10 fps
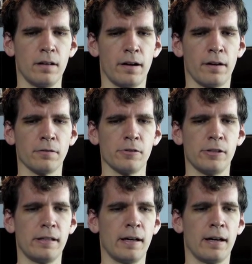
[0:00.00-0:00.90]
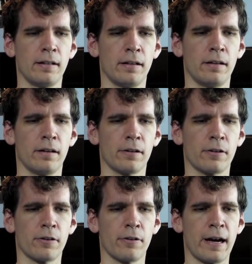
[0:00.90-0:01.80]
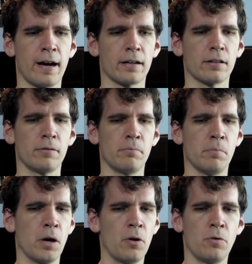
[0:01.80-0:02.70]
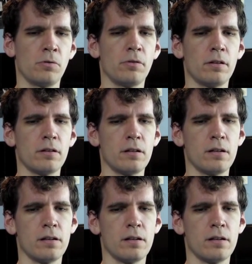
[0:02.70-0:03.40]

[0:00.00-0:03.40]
out she had a cracked bone